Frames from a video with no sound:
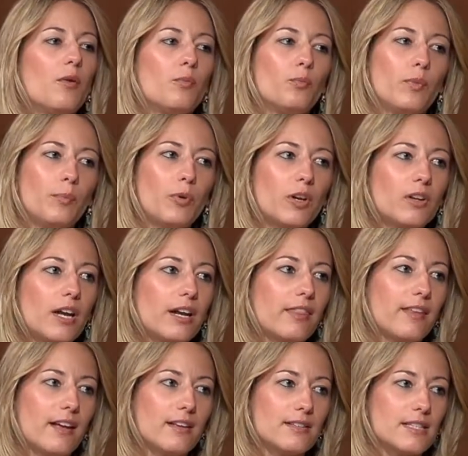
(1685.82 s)
We put a lot of
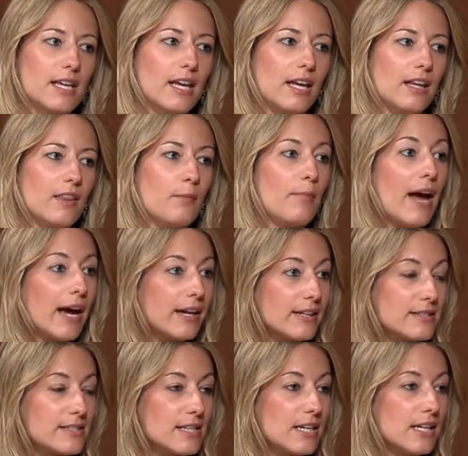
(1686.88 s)
things in the
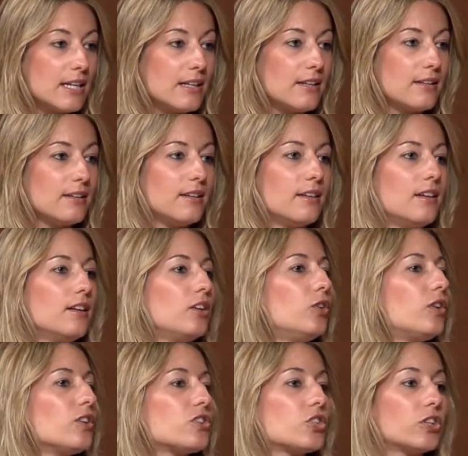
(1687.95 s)
magazine. You
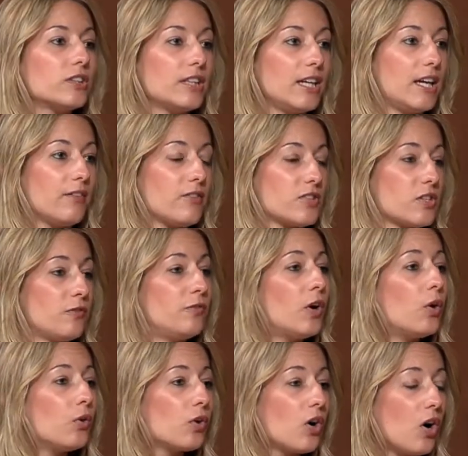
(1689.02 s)
can certainly give us a
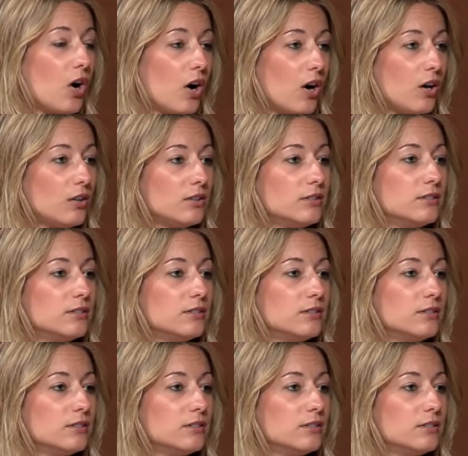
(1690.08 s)
phone call.